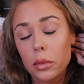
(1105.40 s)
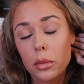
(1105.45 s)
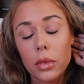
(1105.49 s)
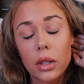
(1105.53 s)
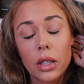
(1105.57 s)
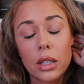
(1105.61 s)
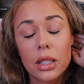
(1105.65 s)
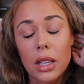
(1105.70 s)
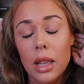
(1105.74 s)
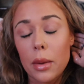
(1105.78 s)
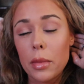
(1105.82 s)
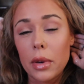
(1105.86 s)

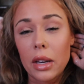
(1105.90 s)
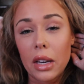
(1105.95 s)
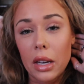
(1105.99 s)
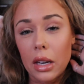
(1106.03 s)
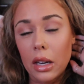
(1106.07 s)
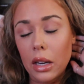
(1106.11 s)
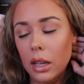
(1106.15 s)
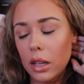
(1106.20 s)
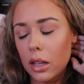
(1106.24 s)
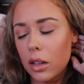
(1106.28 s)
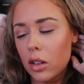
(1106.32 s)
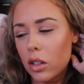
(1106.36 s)
because I'm an
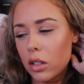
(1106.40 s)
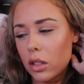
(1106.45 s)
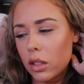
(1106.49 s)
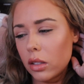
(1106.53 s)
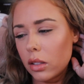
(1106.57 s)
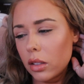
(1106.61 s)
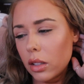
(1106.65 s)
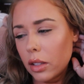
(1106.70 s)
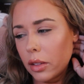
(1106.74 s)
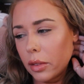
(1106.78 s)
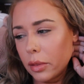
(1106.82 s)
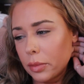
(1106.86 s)
idiot,
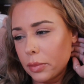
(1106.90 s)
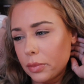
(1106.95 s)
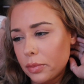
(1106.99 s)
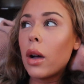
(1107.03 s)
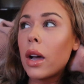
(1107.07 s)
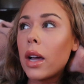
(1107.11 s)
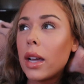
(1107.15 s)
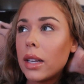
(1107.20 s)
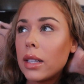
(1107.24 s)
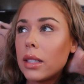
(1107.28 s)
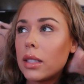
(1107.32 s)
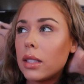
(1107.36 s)
honestly.
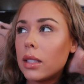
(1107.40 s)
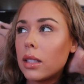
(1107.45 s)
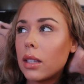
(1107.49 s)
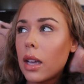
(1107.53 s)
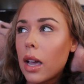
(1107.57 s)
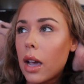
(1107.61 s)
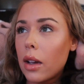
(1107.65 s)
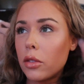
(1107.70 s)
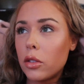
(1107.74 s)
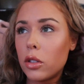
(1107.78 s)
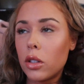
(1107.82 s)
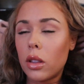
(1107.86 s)
But
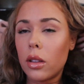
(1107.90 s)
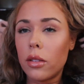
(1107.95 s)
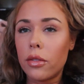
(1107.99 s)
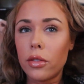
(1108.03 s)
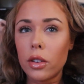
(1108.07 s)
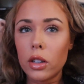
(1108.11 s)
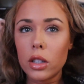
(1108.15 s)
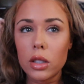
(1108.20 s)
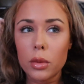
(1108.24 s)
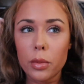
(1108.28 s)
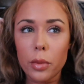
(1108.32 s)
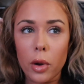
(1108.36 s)
after the
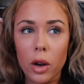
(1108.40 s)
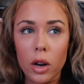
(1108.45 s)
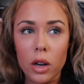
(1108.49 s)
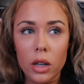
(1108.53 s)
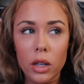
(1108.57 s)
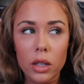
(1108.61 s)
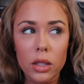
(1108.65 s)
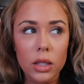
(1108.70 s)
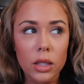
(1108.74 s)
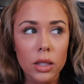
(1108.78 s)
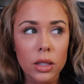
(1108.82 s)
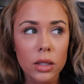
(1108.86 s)
first
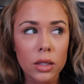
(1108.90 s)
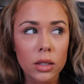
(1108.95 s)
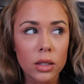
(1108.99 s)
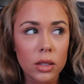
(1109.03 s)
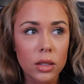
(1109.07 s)
part